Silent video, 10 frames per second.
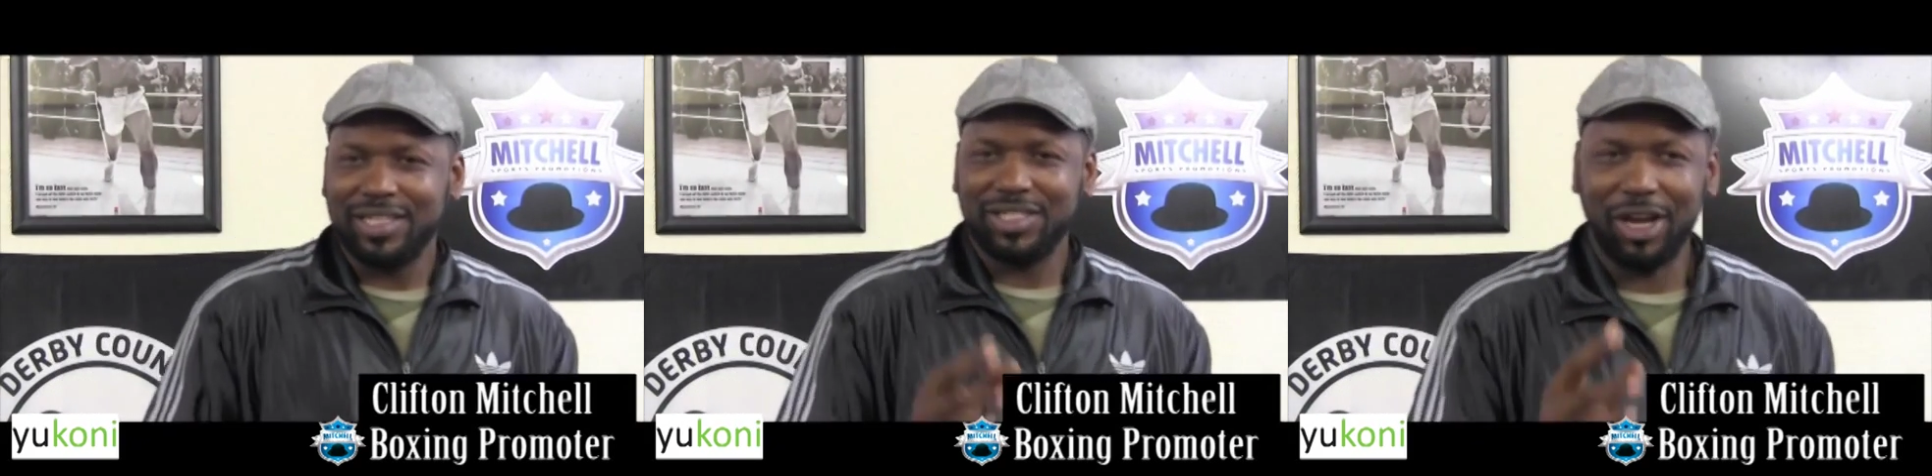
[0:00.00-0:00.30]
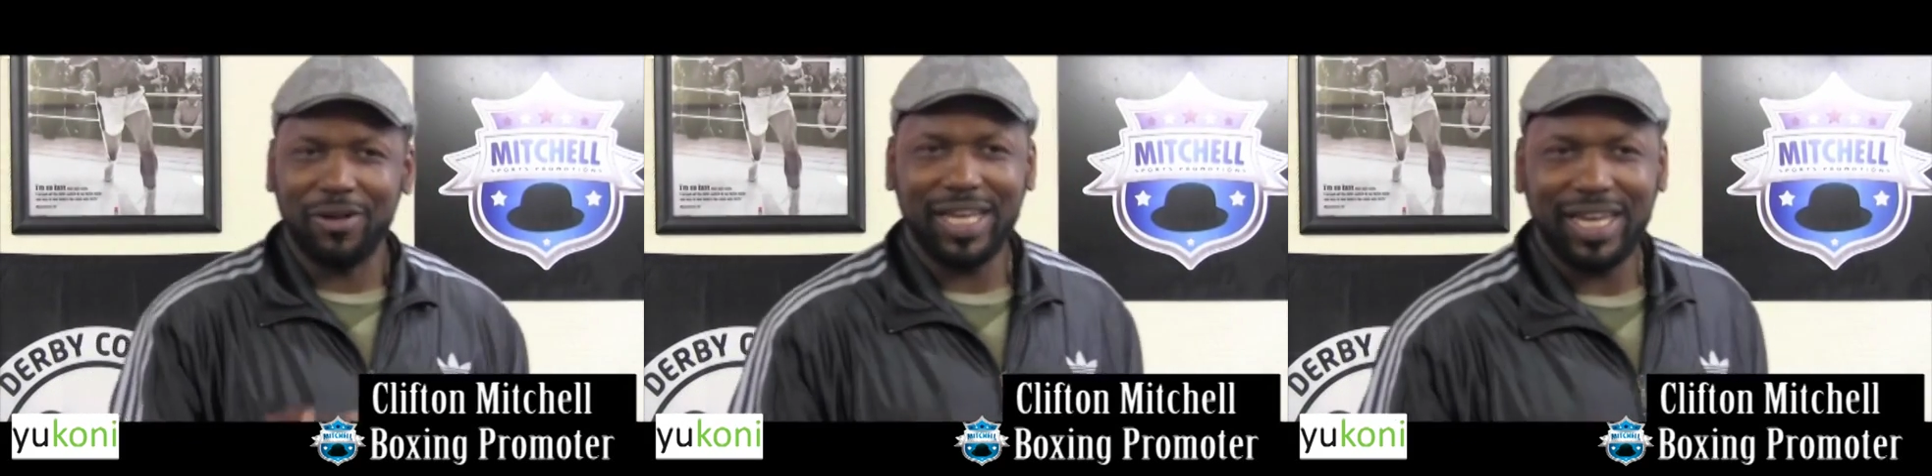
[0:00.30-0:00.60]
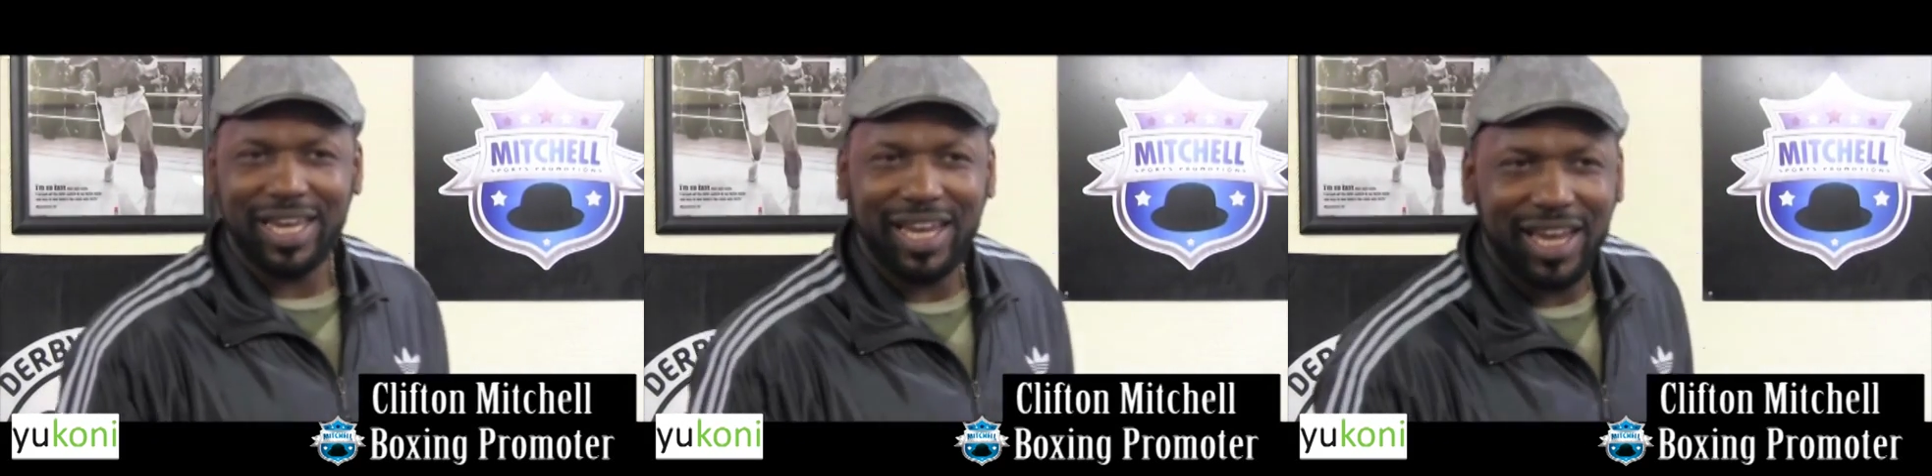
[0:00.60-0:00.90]

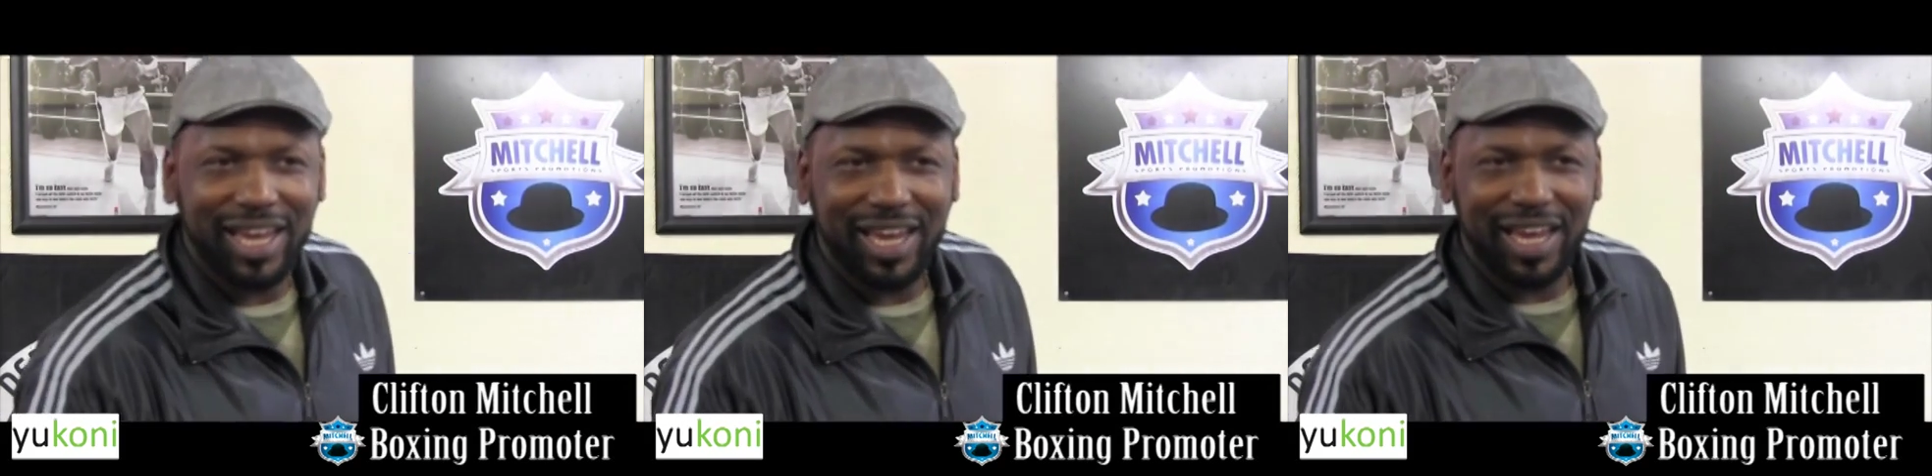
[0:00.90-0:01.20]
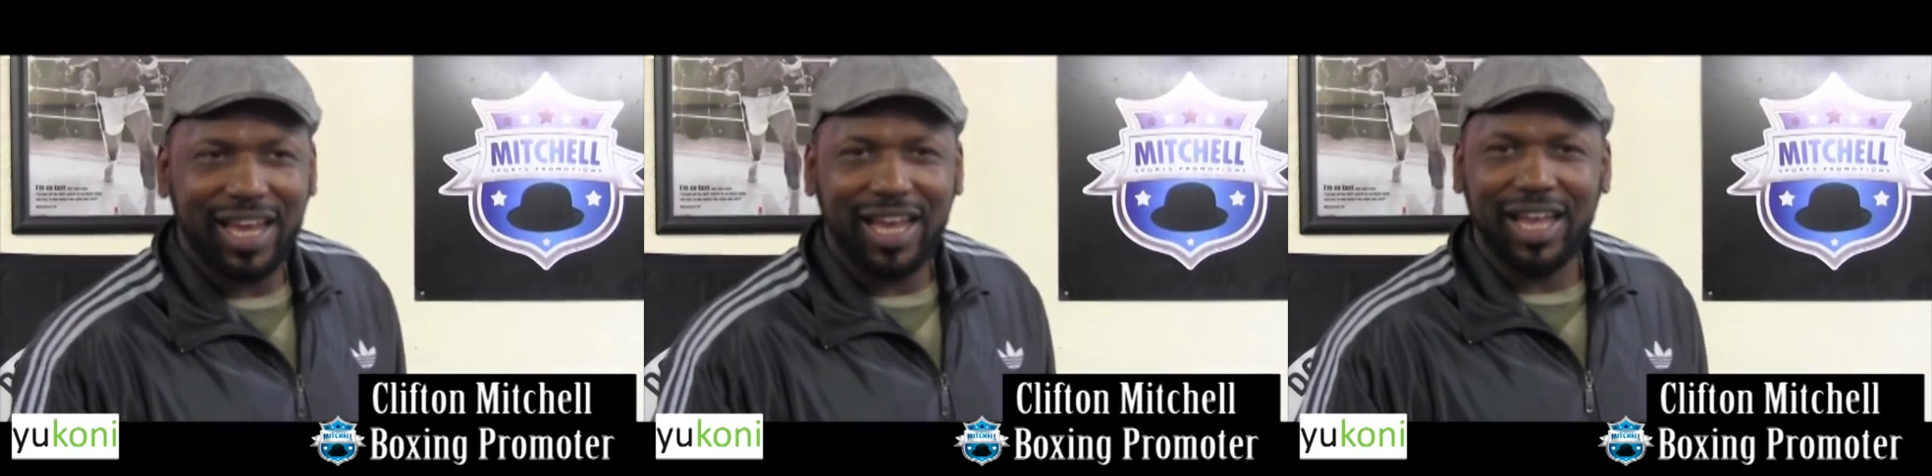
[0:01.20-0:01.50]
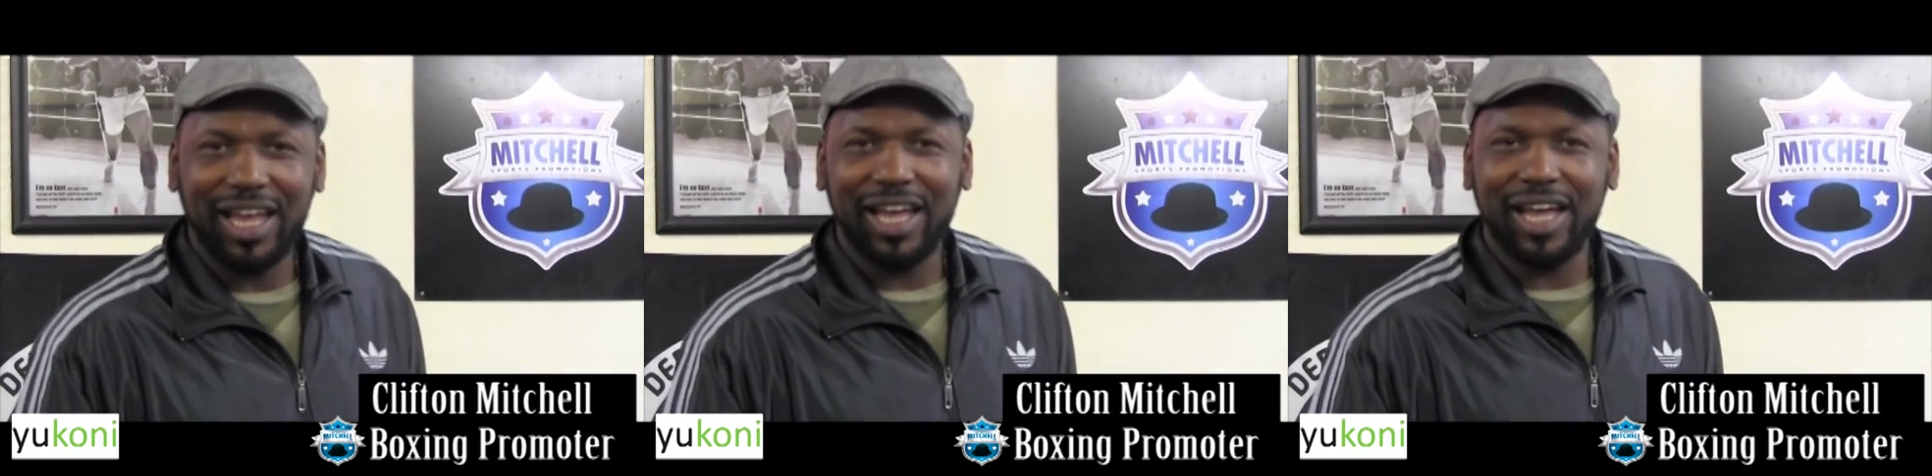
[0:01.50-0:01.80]
Tony,
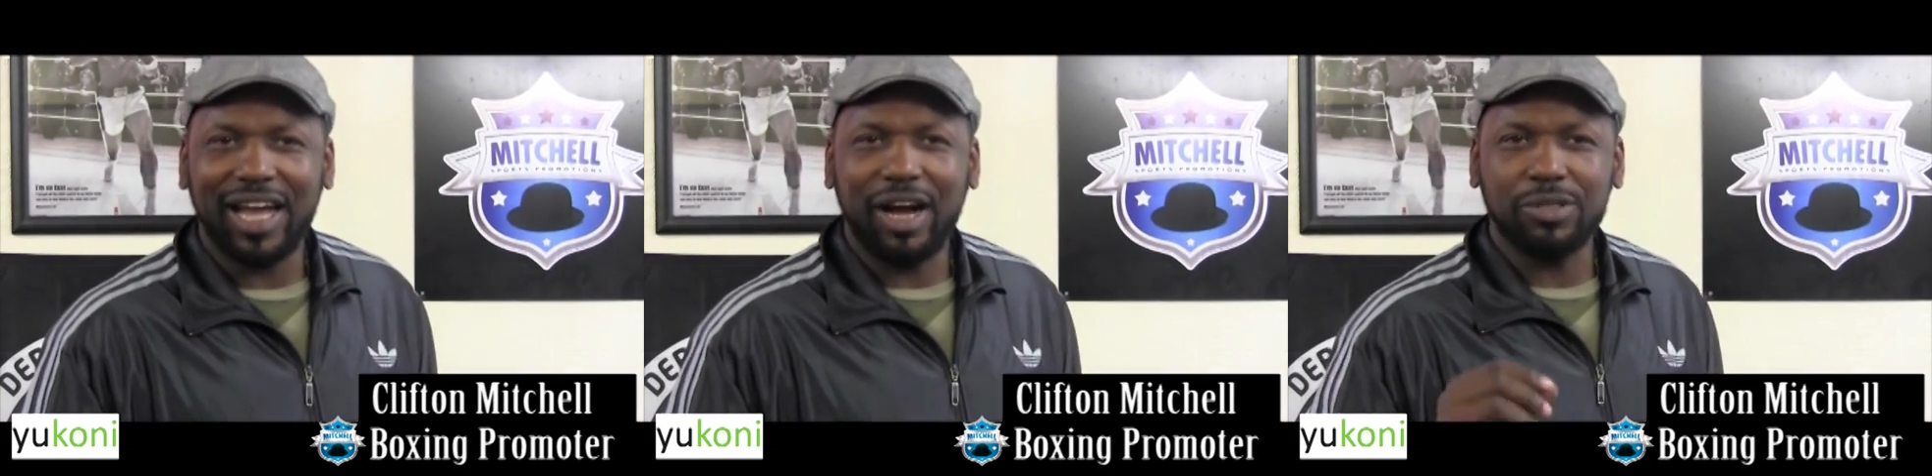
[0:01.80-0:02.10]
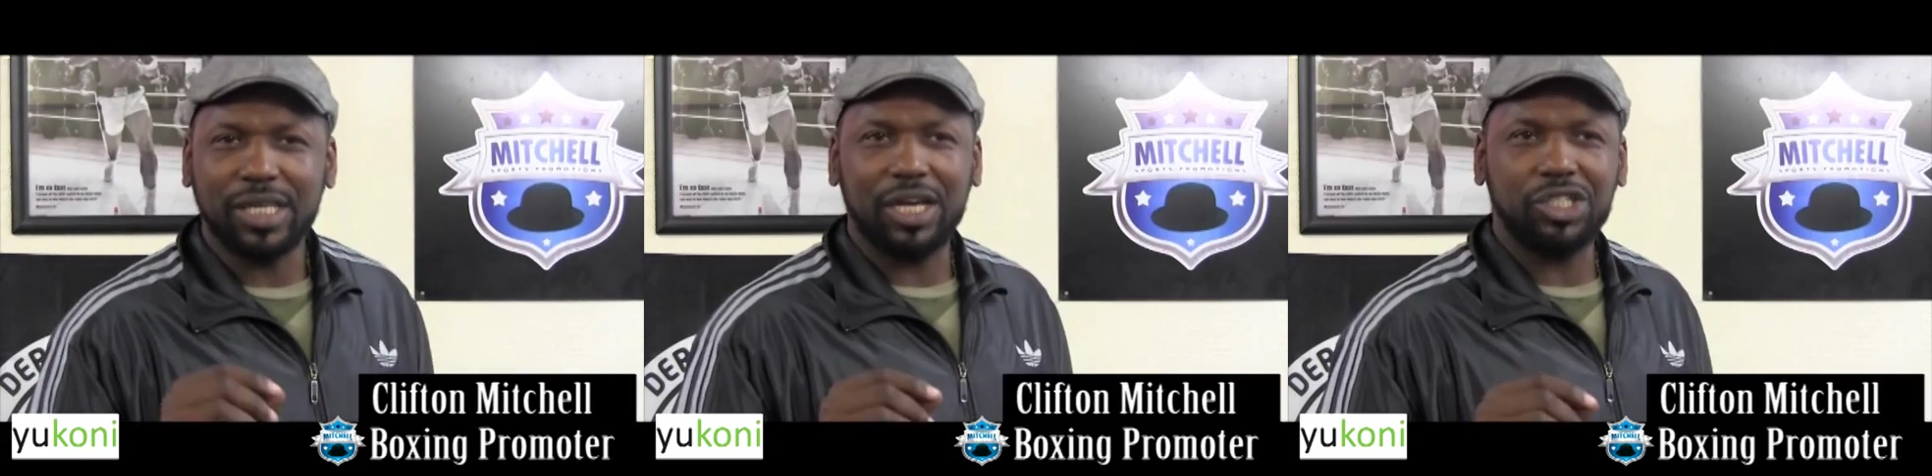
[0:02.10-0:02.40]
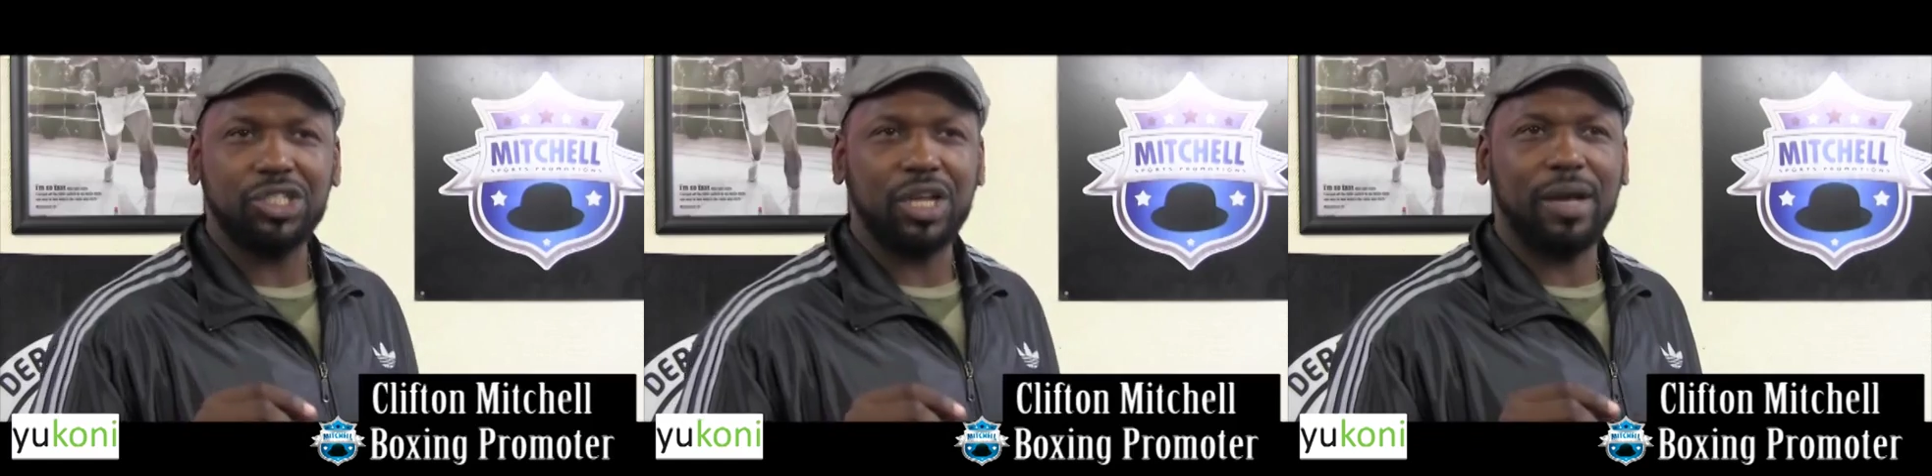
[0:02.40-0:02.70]
I was
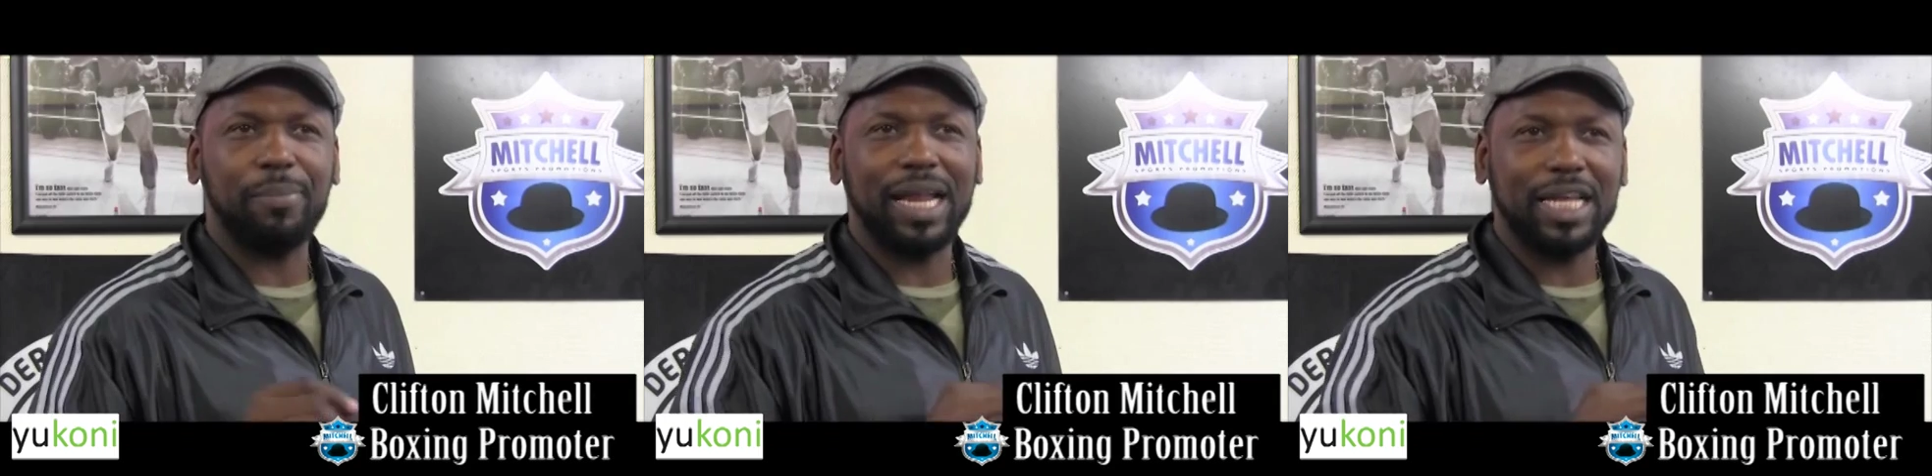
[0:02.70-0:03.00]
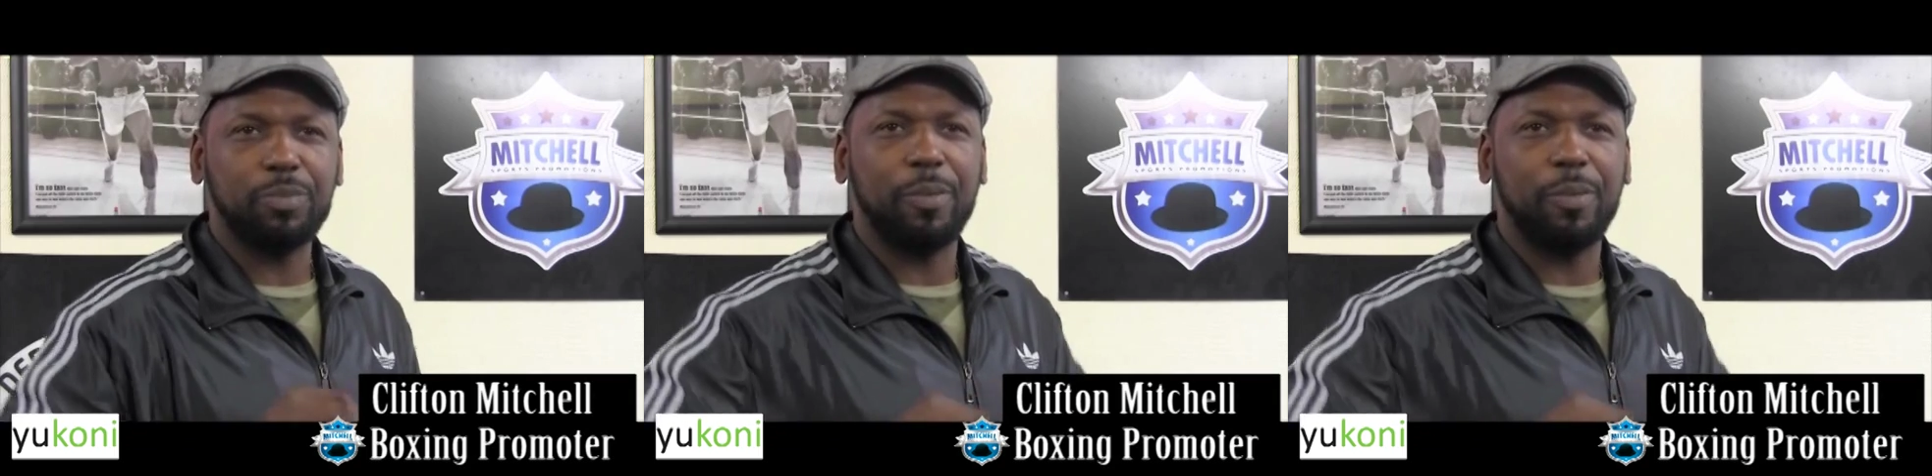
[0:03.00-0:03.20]
at my last